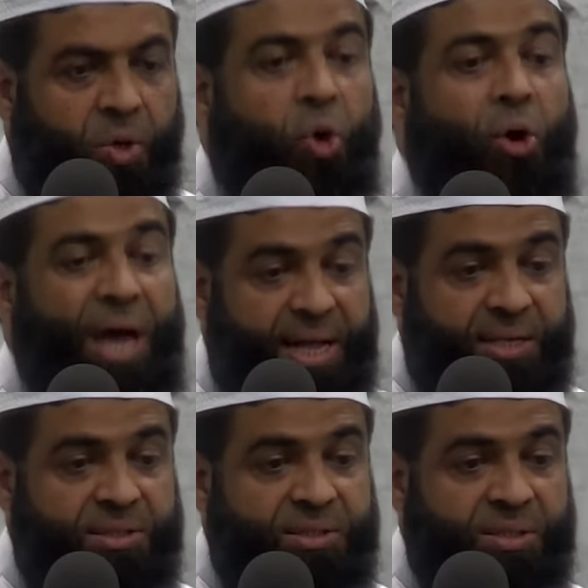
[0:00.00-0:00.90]
Or
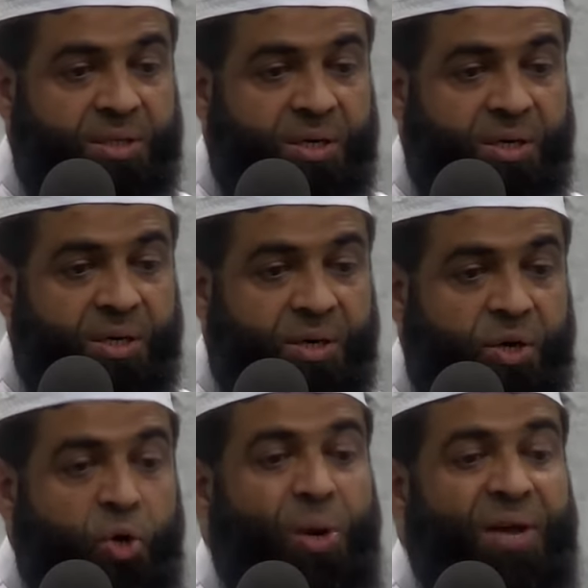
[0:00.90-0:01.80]
else,
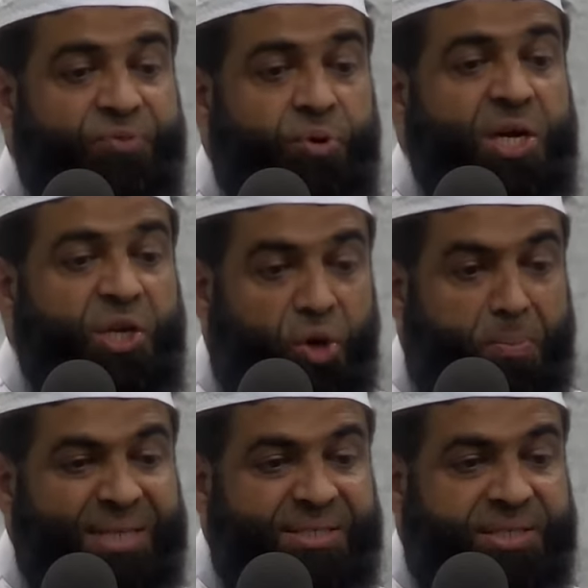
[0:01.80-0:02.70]
you will have to eat your
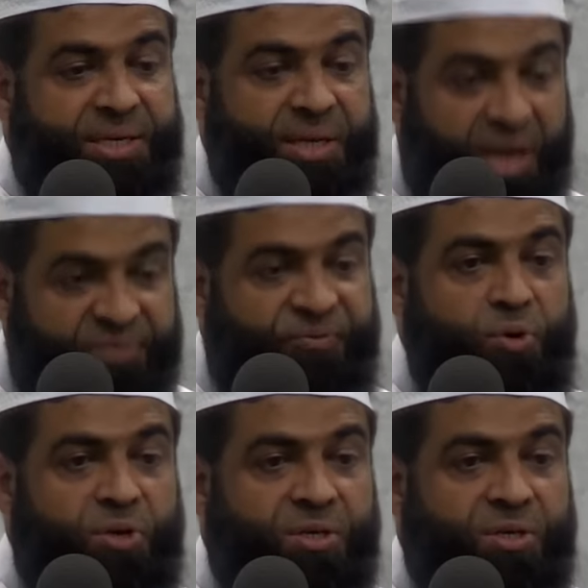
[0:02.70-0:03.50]
medicine like food.